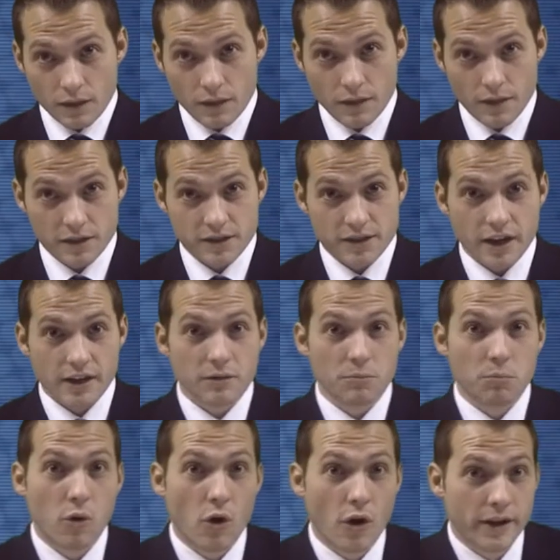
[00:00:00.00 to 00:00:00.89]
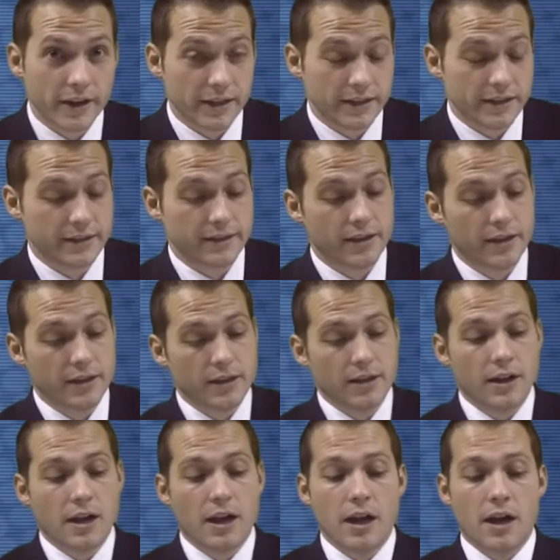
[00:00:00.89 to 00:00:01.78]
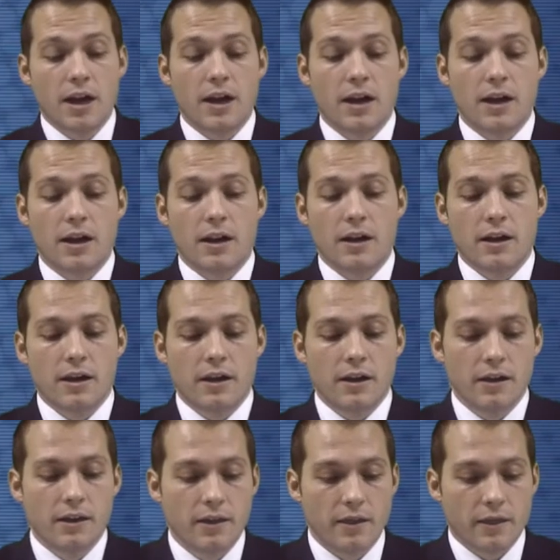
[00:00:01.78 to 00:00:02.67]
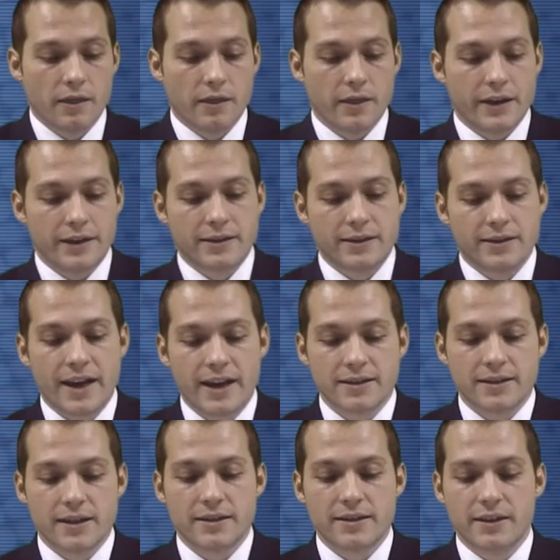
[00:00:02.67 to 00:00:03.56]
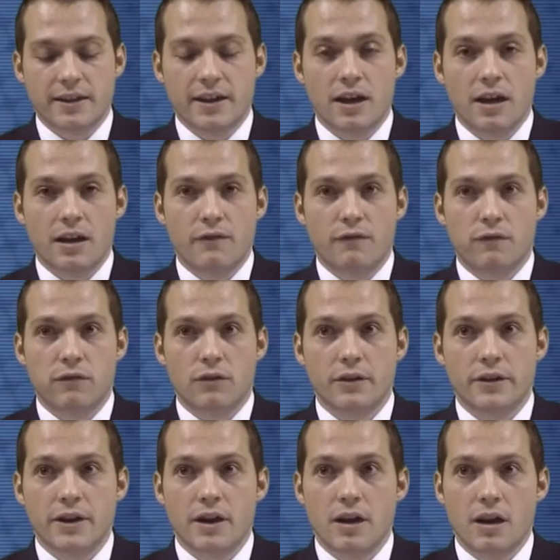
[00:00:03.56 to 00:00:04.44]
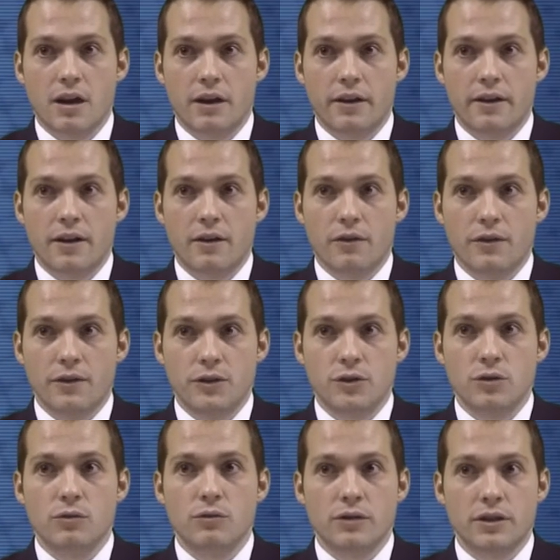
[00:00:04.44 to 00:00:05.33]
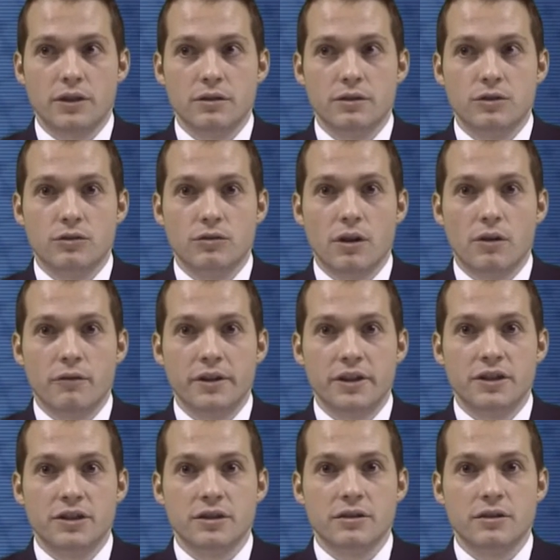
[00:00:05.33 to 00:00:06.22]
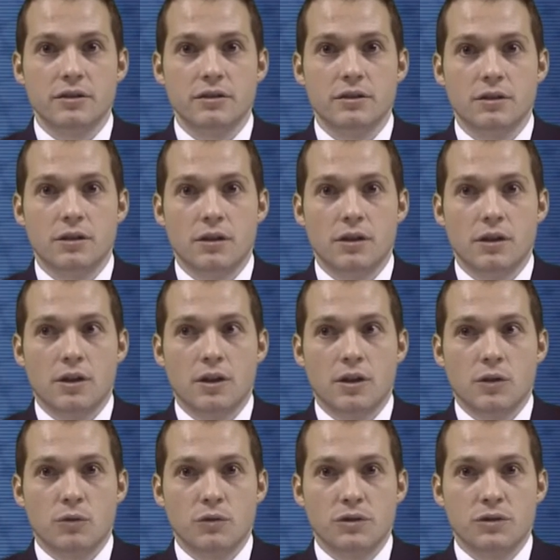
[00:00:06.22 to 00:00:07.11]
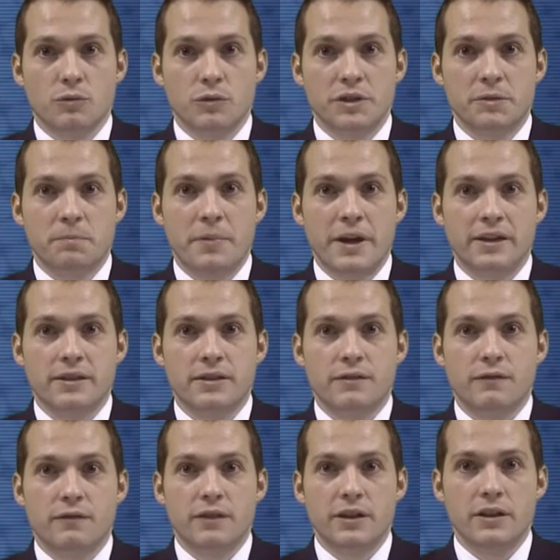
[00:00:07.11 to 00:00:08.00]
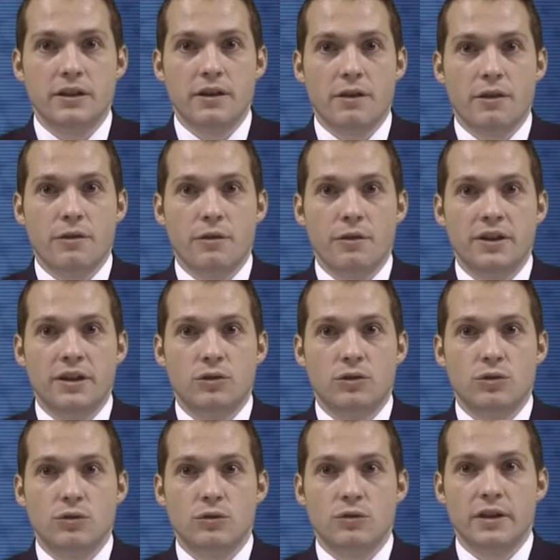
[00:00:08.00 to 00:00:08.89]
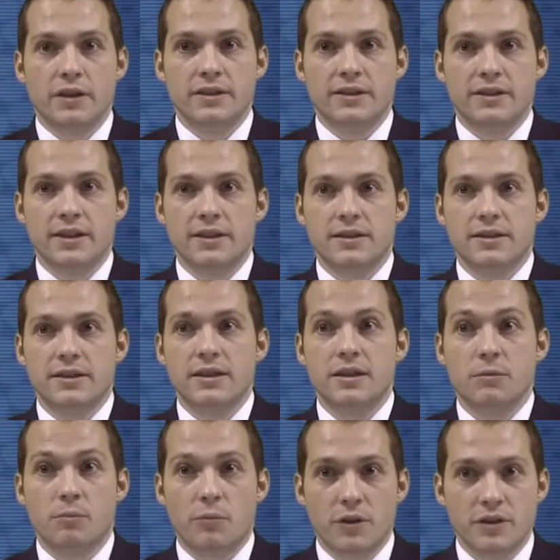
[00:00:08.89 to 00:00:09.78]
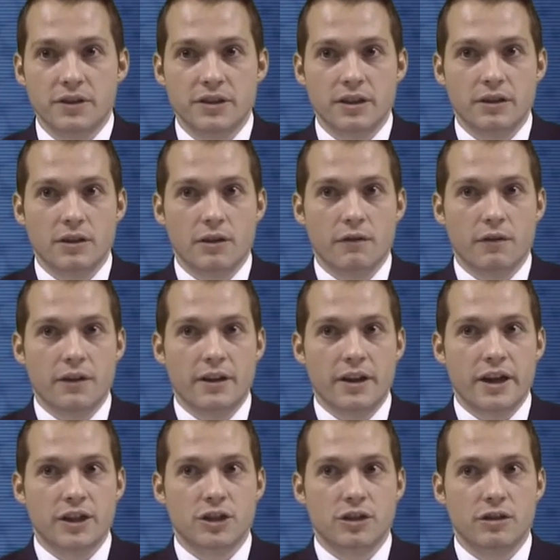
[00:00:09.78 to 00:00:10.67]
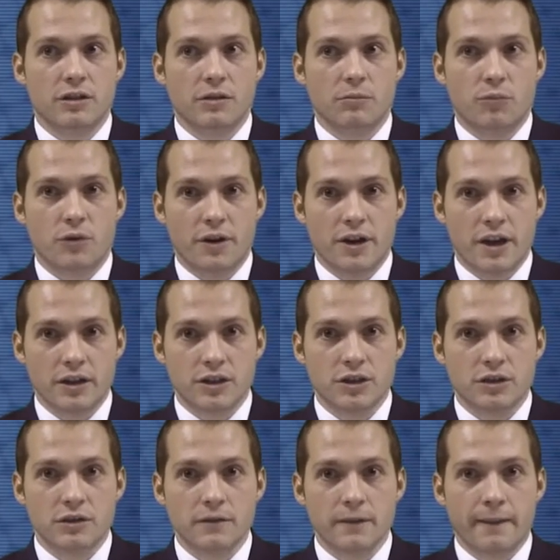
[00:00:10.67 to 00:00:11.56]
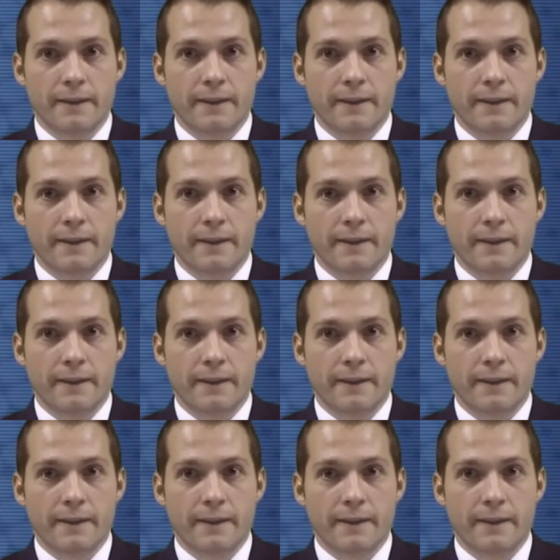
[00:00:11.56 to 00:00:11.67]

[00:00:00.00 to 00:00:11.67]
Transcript: The second point is that Texas and California are now the new industrial regions with respectively 32 and 16% of the national production.